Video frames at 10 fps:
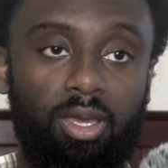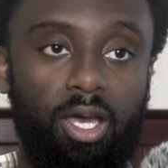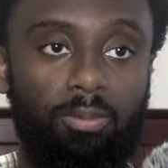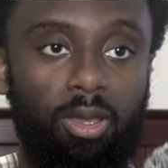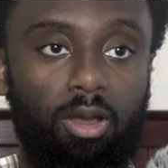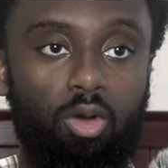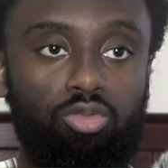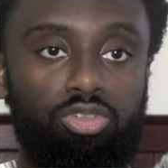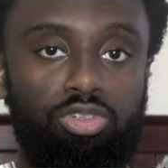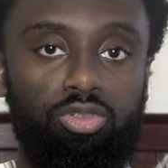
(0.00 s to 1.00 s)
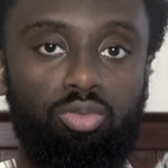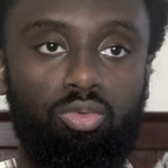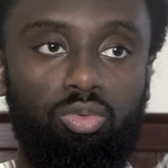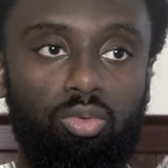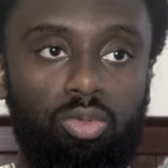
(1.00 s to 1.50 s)
I'm like, oh, shoot,
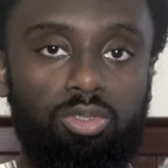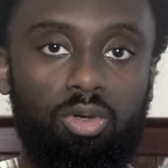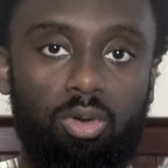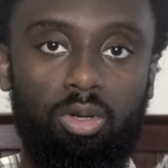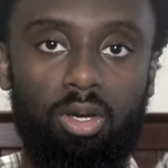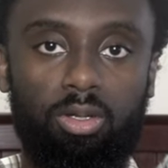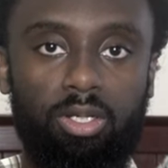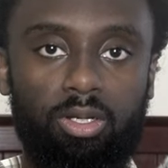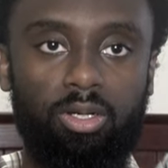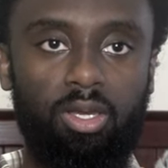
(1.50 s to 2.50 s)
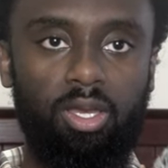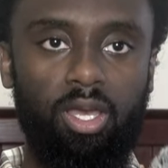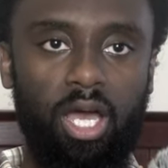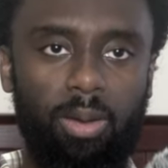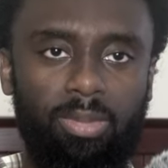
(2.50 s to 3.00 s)
what's going on here?
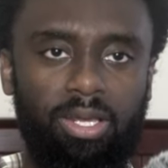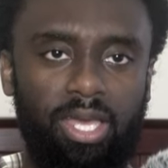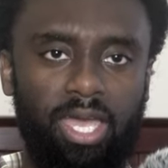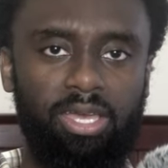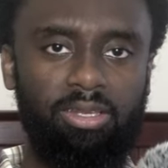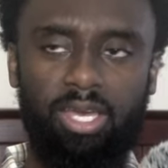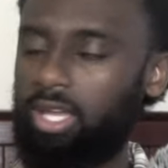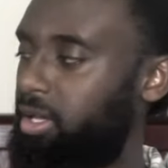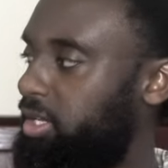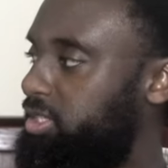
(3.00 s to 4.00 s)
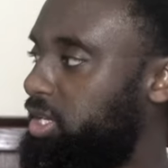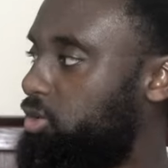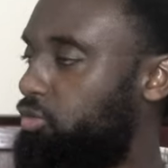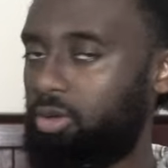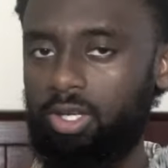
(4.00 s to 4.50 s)
I'm like, hey, T,
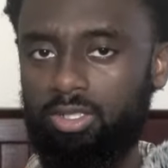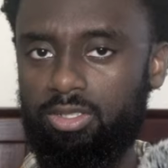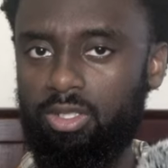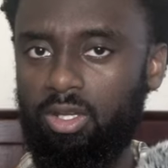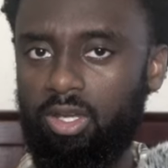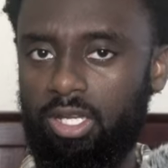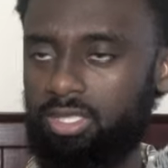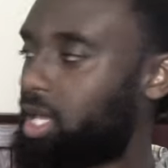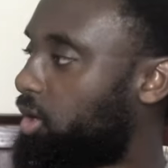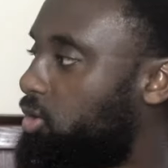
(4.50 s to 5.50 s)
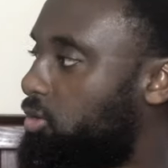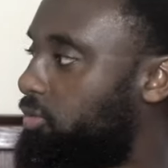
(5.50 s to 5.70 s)
you feel this? It's not going